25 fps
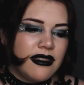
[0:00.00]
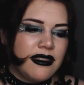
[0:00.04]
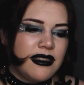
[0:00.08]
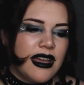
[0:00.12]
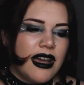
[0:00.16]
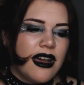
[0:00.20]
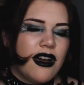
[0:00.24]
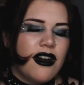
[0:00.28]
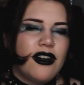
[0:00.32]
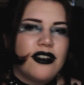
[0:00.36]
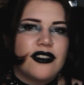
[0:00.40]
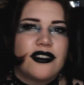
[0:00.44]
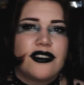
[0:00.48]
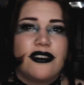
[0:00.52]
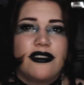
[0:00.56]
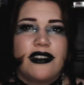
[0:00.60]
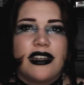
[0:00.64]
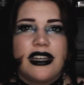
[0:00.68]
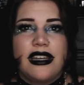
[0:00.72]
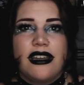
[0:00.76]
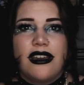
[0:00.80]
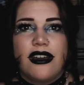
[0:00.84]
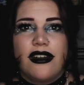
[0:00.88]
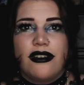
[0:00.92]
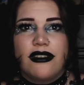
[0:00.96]
That also
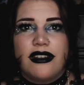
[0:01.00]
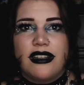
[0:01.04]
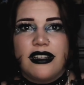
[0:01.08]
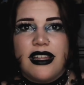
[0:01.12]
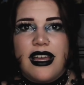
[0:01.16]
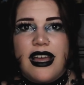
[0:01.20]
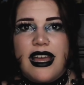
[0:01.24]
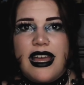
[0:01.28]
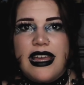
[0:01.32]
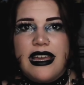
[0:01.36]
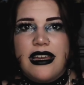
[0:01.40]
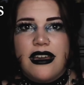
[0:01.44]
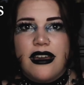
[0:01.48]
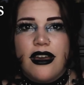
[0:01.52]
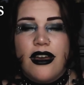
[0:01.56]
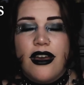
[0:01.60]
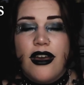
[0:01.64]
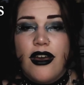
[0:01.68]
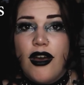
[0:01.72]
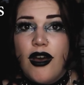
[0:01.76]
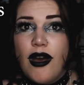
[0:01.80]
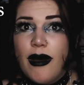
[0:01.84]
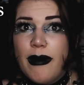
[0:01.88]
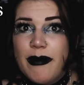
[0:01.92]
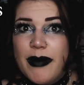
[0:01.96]
can go to like
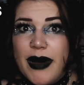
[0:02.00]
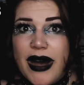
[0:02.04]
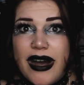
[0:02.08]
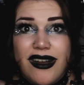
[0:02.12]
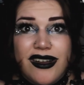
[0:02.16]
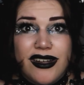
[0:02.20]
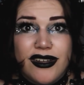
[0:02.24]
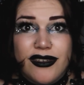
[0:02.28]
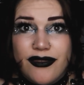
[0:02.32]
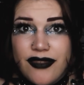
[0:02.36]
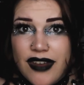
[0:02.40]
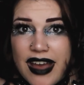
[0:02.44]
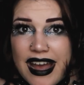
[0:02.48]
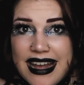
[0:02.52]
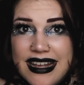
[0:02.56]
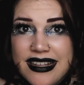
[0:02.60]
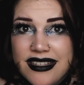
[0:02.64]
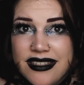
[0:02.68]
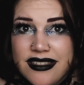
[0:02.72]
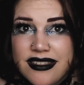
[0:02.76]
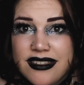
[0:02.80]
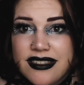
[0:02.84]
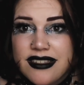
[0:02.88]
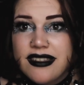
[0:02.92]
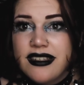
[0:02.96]
punk
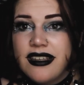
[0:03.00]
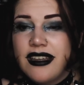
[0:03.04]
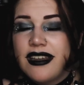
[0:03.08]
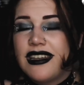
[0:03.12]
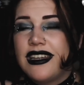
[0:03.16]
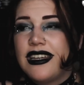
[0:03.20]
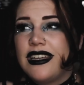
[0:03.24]
vests.